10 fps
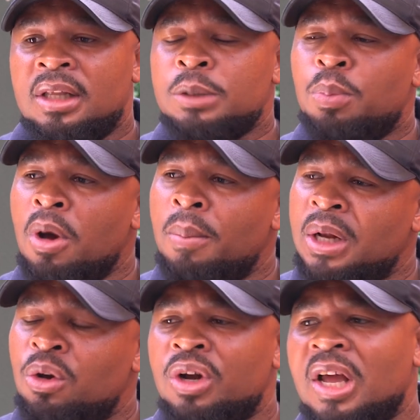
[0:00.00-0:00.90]
This boy
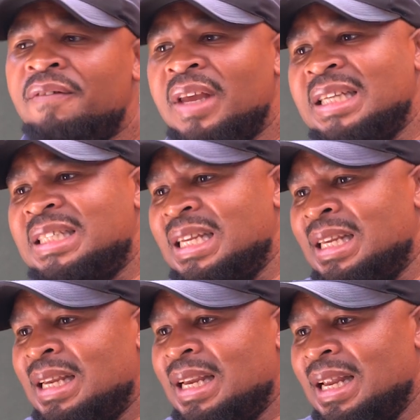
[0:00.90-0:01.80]
might not have
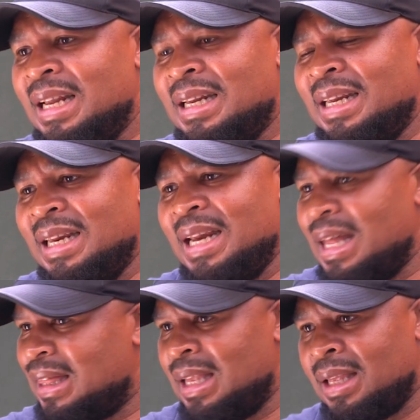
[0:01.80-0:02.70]
eaten
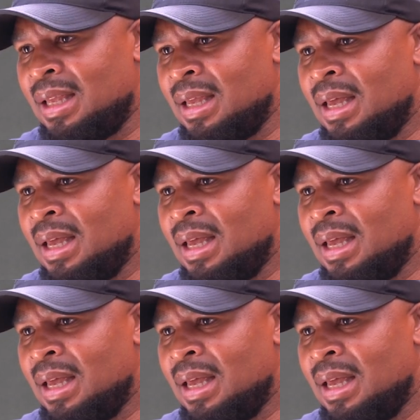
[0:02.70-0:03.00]
nothing.